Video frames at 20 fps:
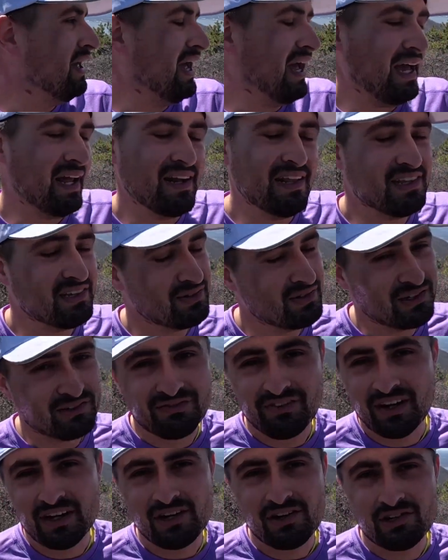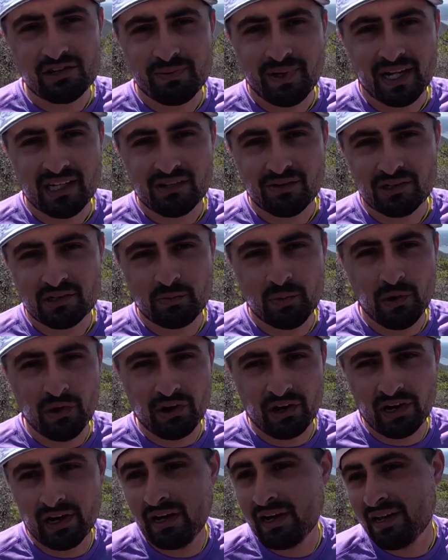And this was a fun new spot to
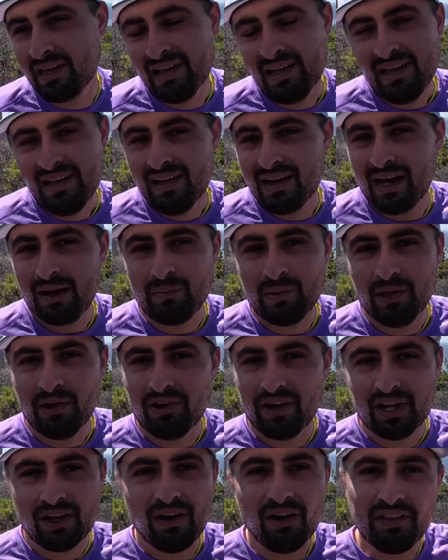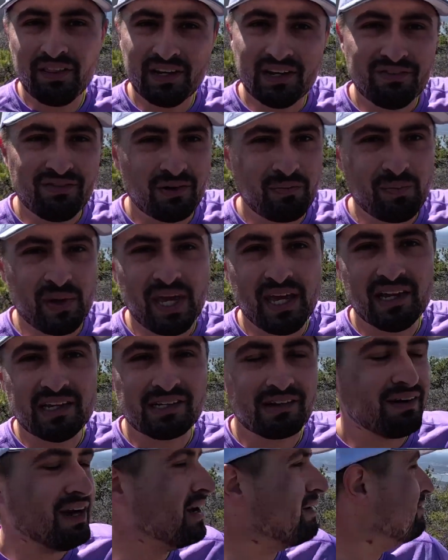explore. I'm learning all the different
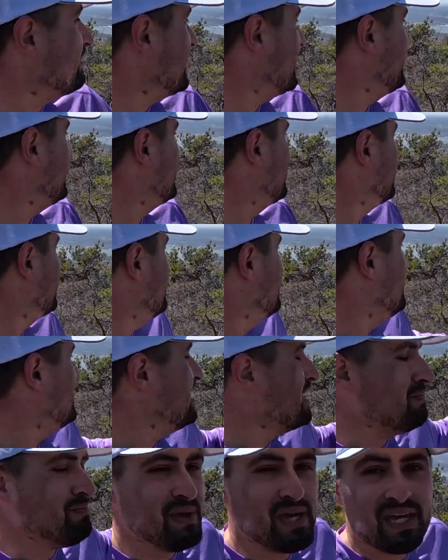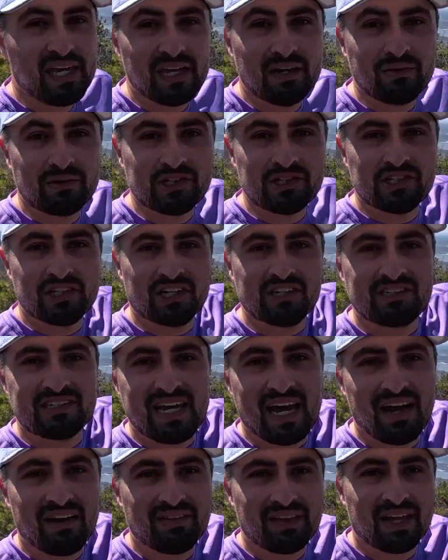peaks around me beacon was
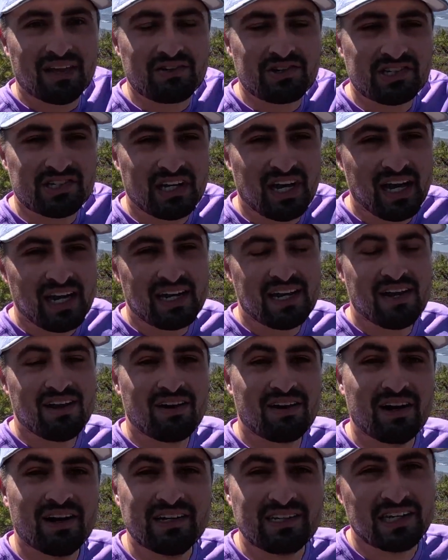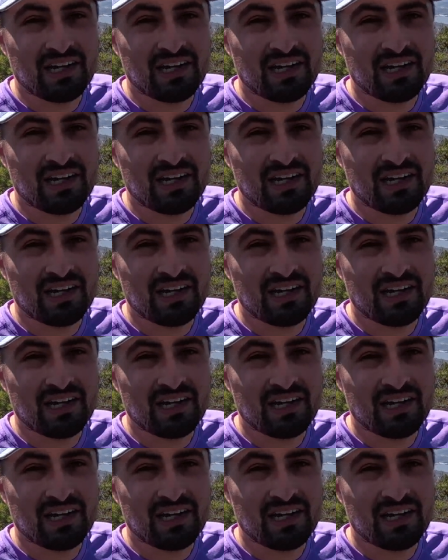just down the other side here